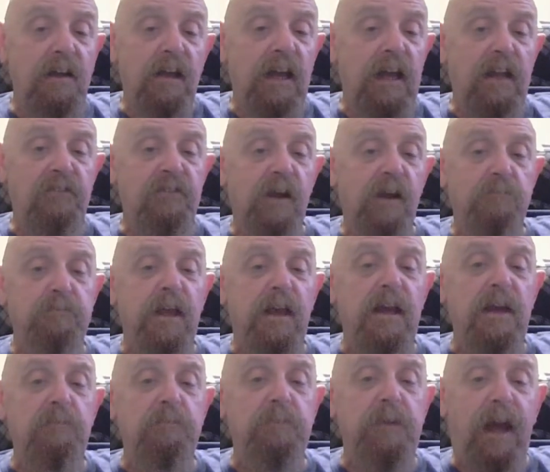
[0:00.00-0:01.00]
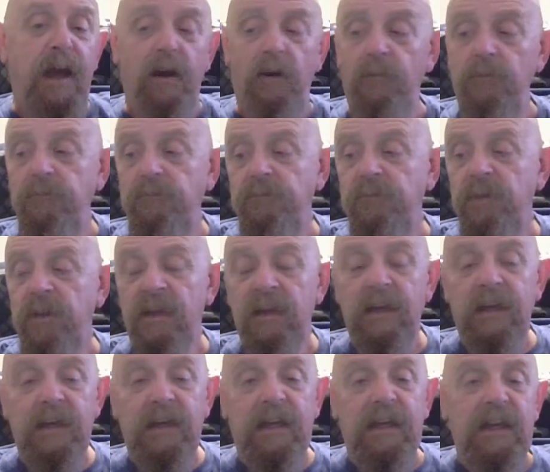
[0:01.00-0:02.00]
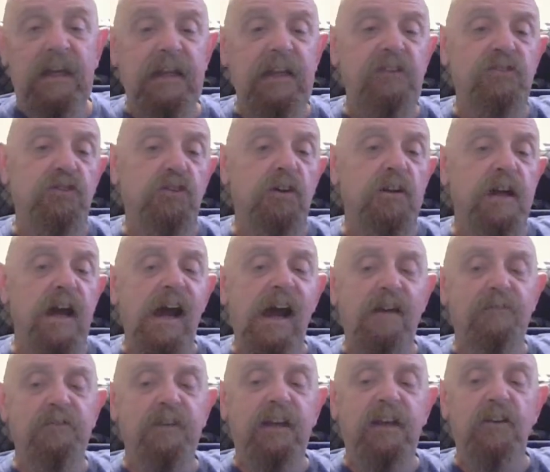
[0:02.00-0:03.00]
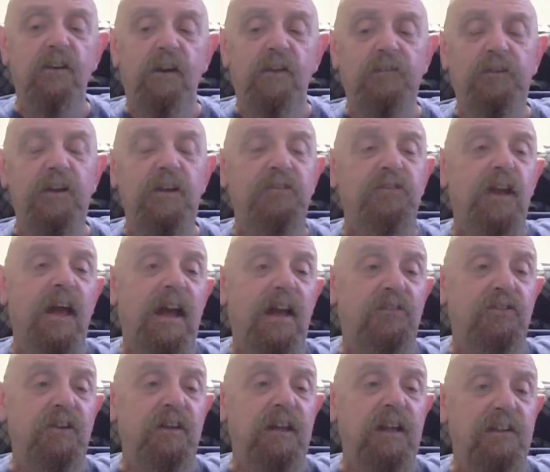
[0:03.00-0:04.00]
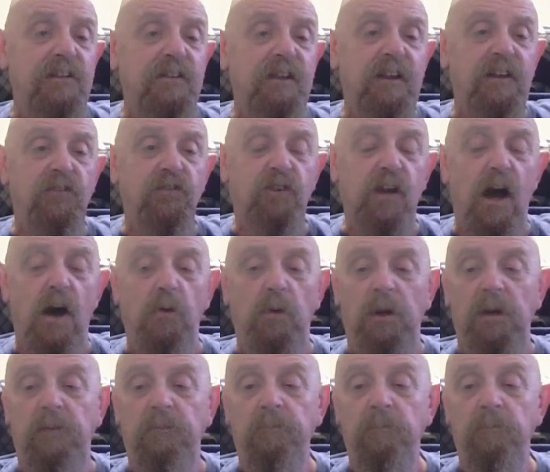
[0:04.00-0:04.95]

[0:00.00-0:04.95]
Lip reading: It's up to him now. He's going to have to get off his ass and get things going.